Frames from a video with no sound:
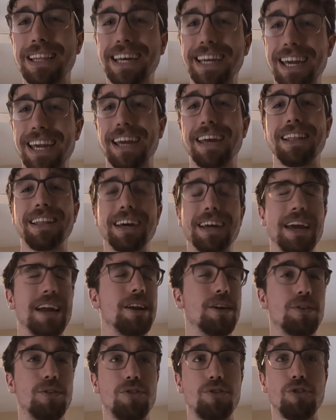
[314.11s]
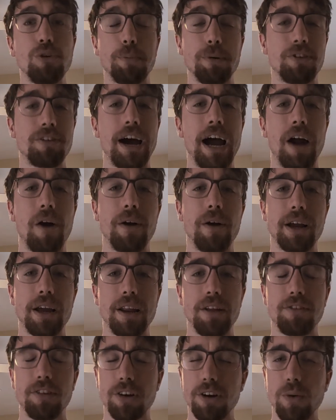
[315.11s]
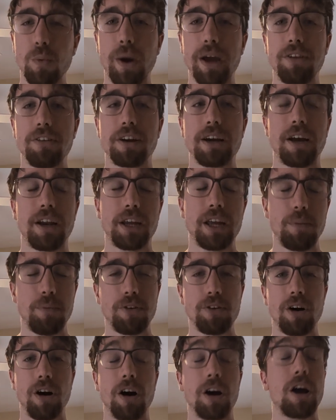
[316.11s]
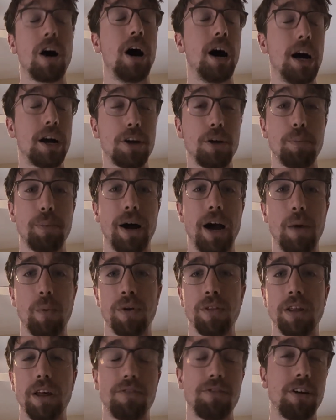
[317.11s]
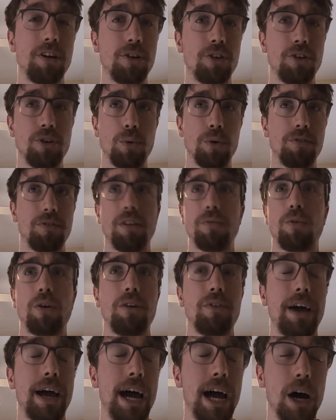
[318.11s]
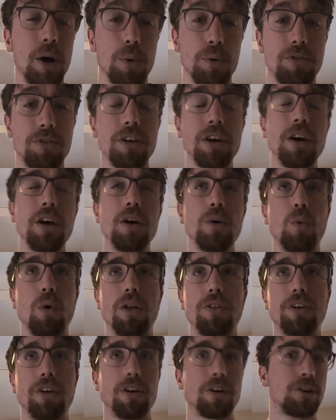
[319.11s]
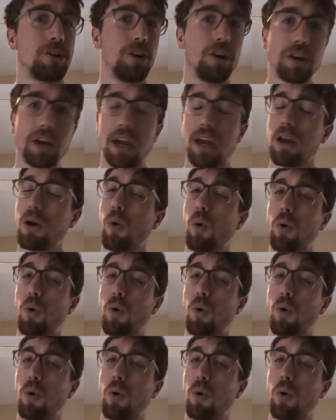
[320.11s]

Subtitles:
It's super tiring, and it's a good way to kind of keep your dog occupied when, let's say, you're doing stuff around the house, whether you're cooking